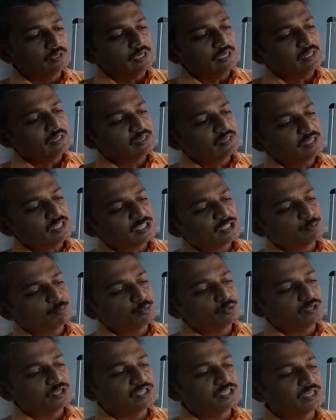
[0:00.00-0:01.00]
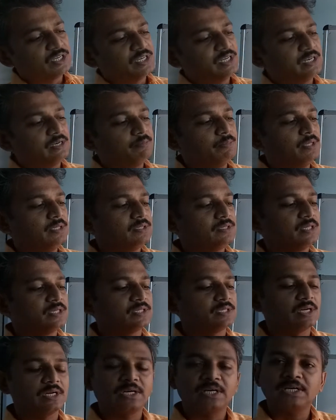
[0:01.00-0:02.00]
in this position, it means the
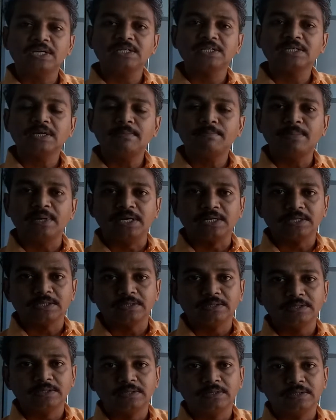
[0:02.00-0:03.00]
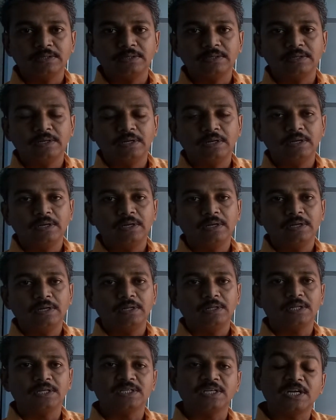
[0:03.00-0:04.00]
circuit is complete.
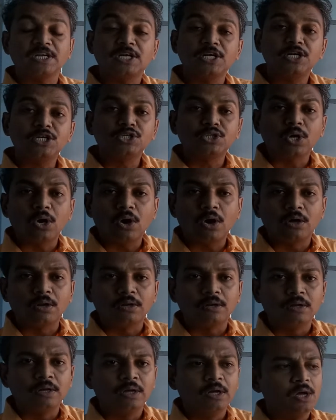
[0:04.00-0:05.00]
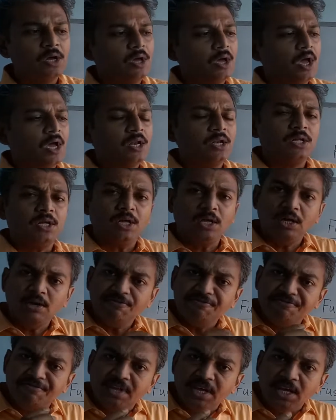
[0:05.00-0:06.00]
The circuit is on. And
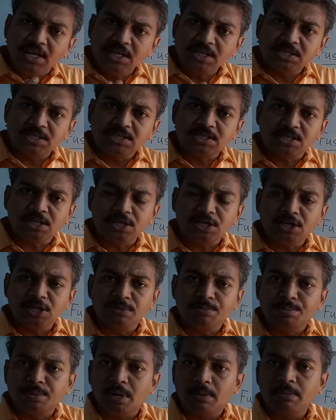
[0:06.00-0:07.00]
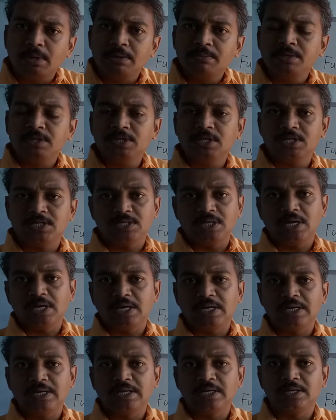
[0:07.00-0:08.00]
if there is certain problem in the
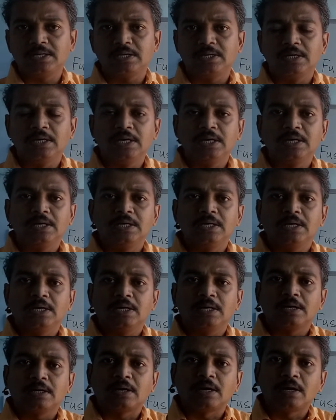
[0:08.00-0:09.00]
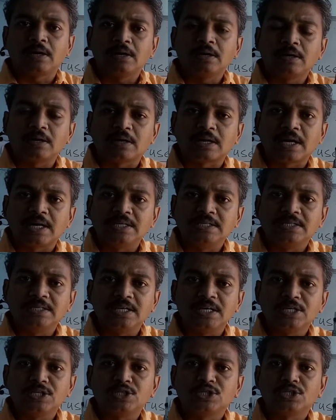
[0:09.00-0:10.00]
circuit, current
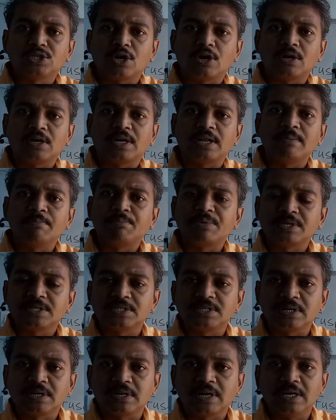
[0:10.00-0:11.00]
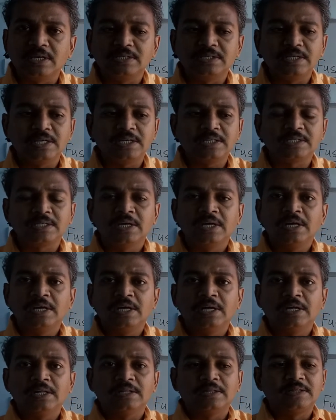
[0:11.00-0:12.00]
rises or temperature rises,
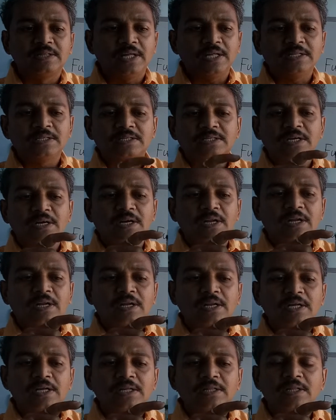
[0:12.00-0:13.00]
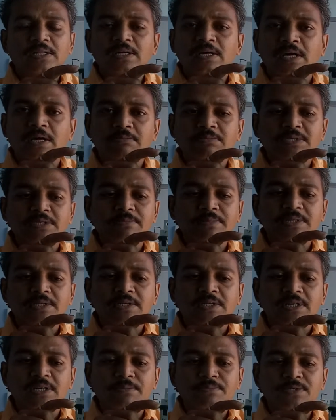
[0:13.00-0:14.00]
then suddenly the
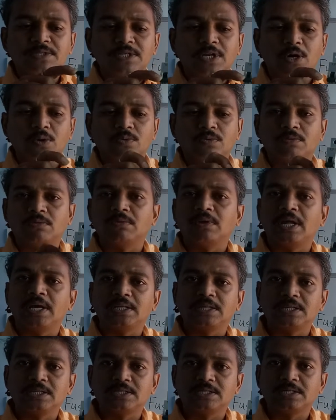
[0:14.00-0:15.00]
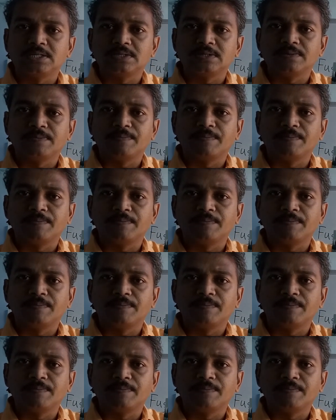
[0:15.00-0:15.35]
MCB trips down like this.